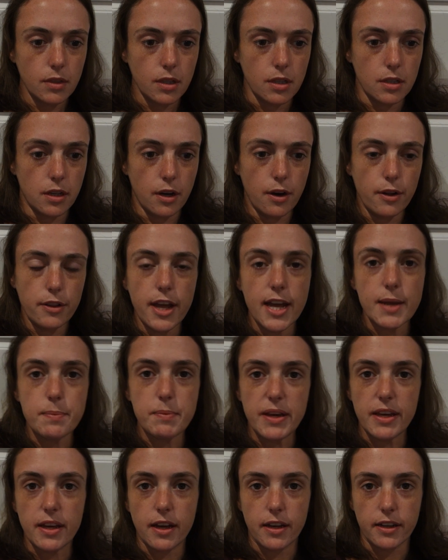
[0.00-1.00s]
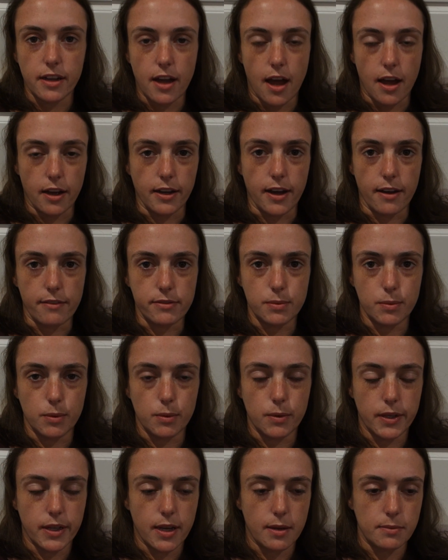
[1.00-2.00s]
I don't like being uncomfortable
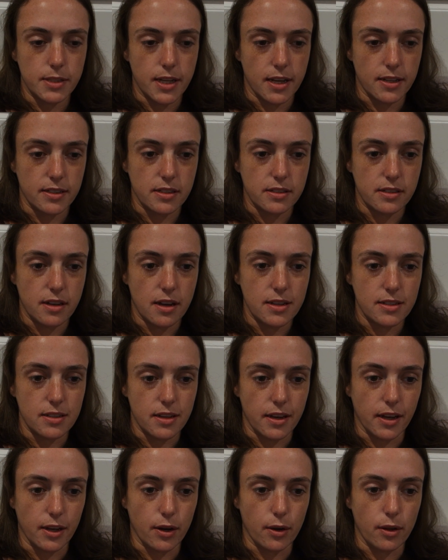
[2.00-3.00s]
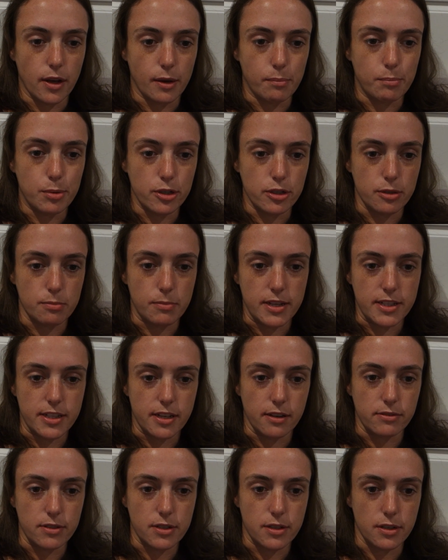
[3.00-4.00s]
when it comes to exercise. Like, I don't like pushing
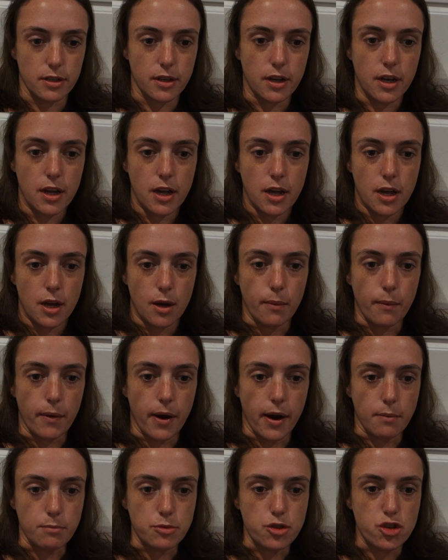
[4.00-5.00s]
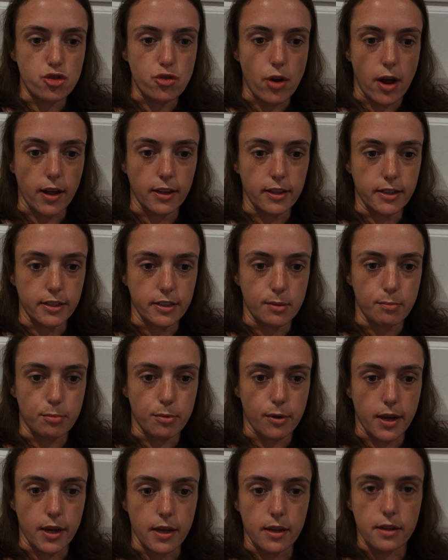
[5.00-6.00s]
myself to where I'm struggling to
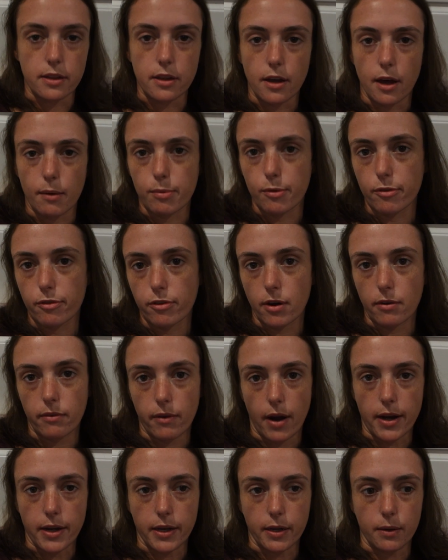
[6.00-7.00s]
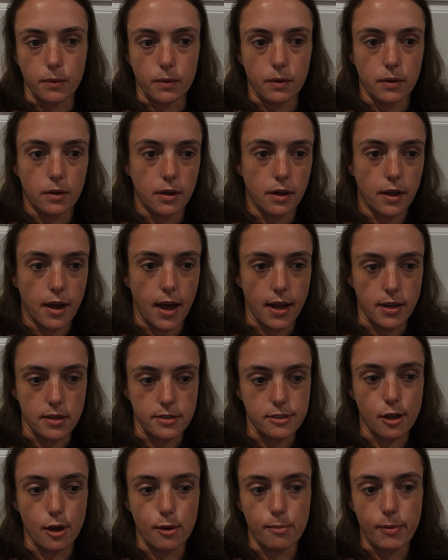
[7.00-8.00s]
breathe. I prefer running at a
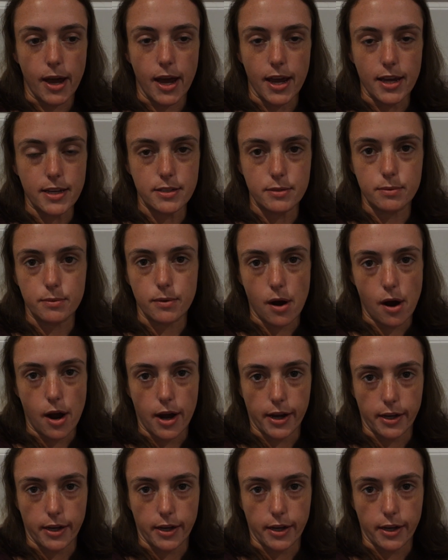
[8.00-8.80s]
slow pace where I